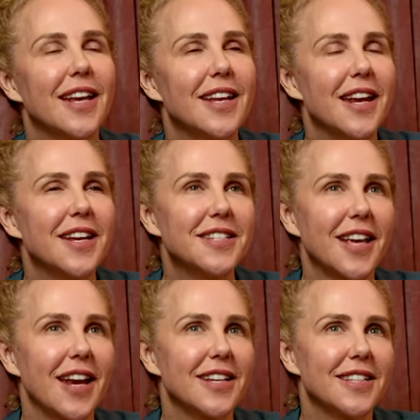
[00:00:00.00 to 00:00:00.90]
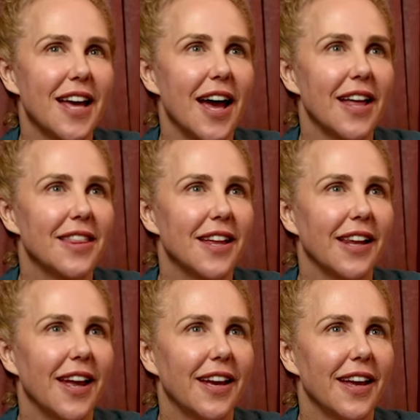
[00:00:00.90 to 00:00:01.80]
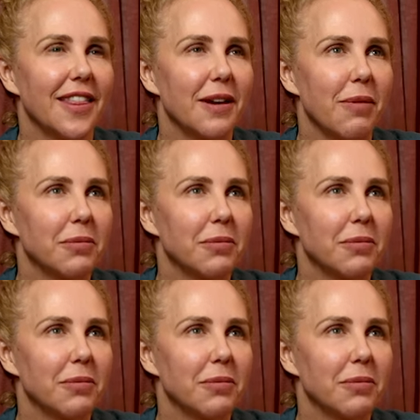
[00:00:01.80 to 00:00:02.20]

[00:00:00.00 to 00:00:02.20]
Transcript: it is kind of sad that like I think